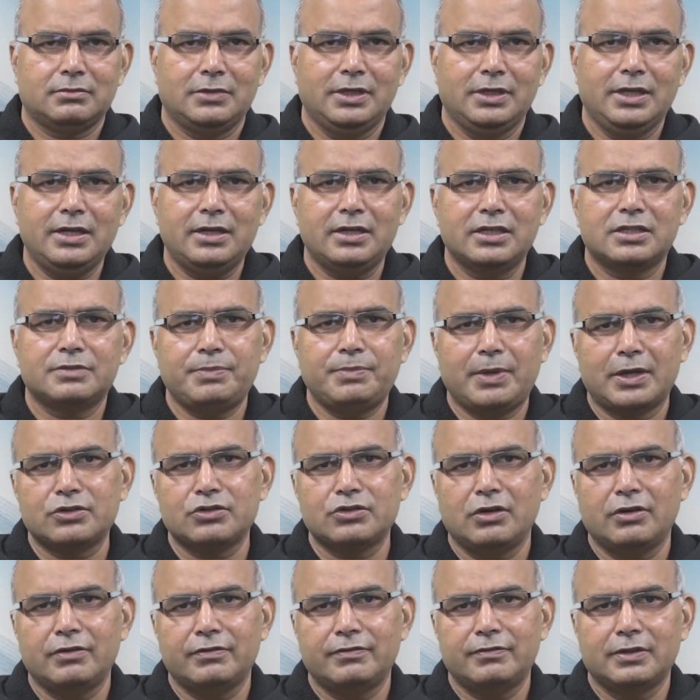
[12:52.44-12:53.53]
in respect
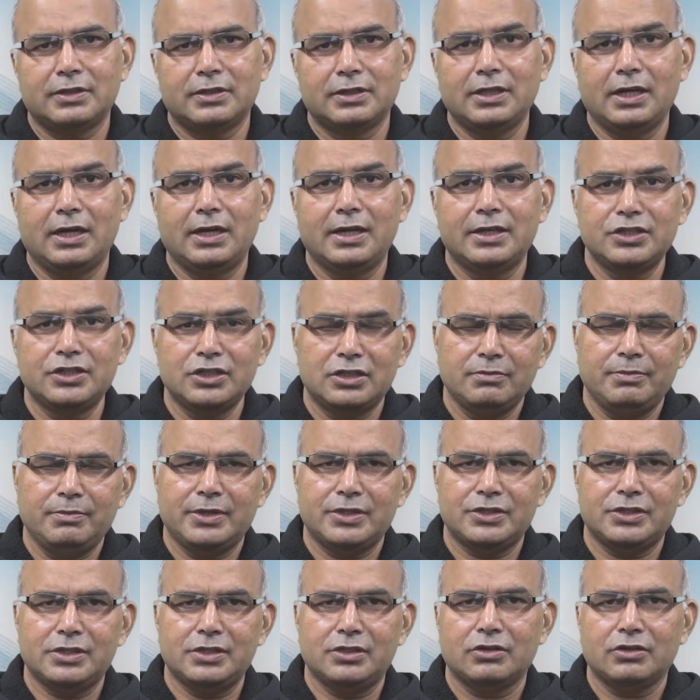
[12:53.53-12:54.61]
of the
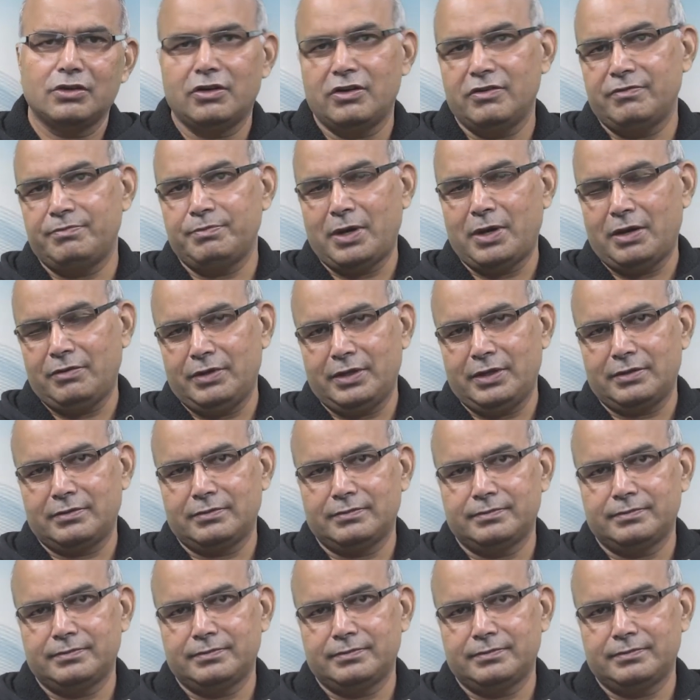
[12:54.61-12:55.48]
legitimacy of power.